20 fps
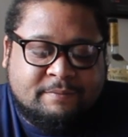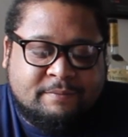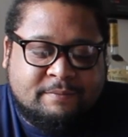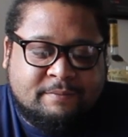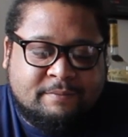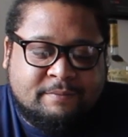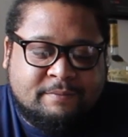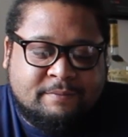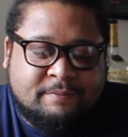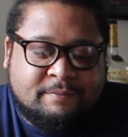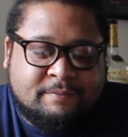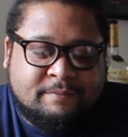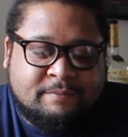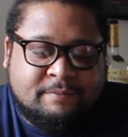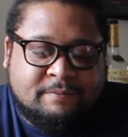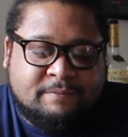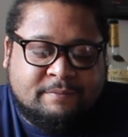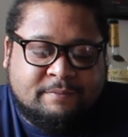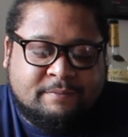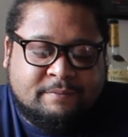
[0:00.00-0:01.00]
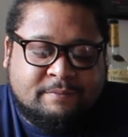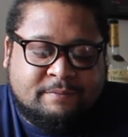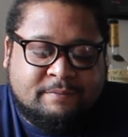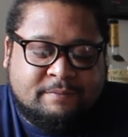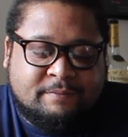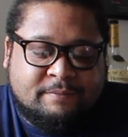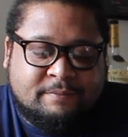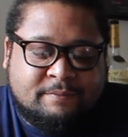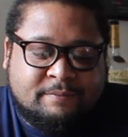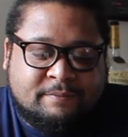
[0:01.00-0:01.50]

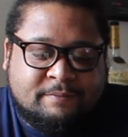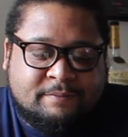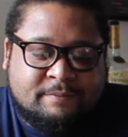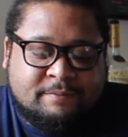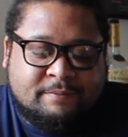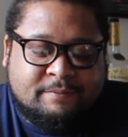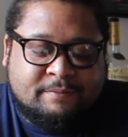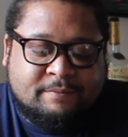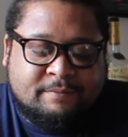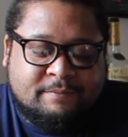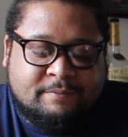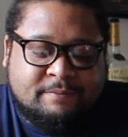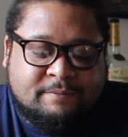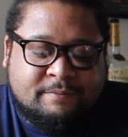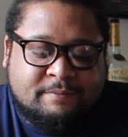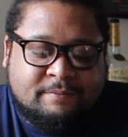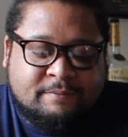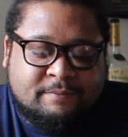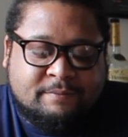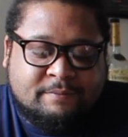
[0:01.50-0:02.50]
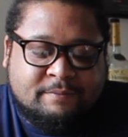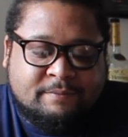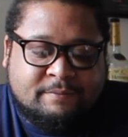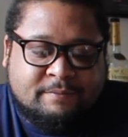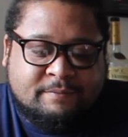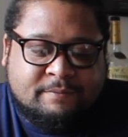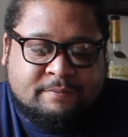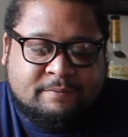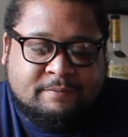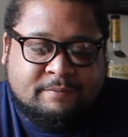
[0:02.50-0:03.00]

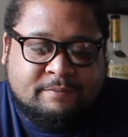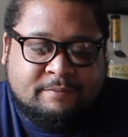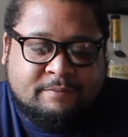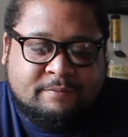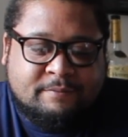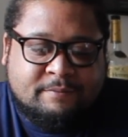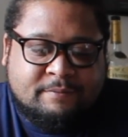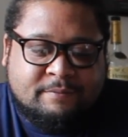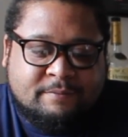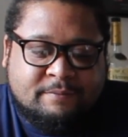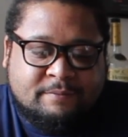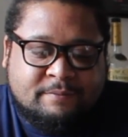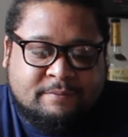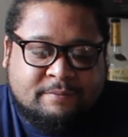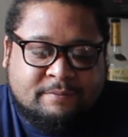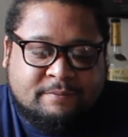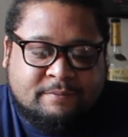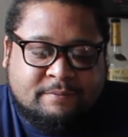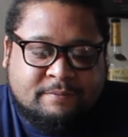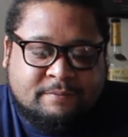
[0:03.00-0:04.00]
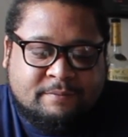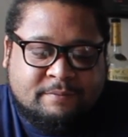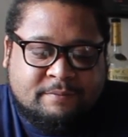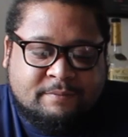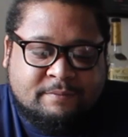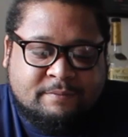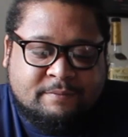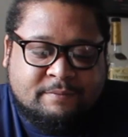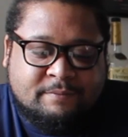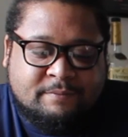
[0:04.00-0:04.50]

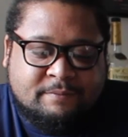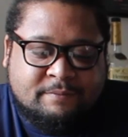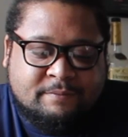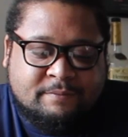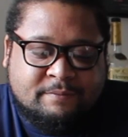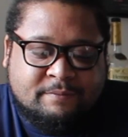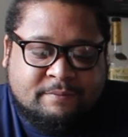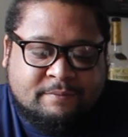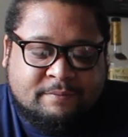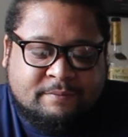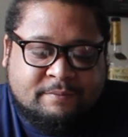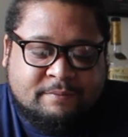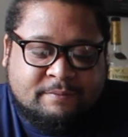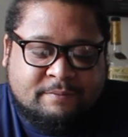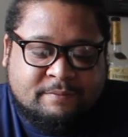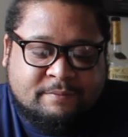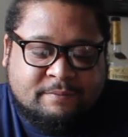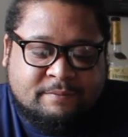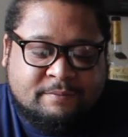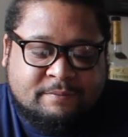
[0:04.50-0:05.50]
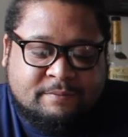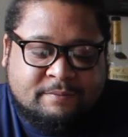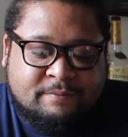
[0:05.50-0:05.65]
This person isn't speaking.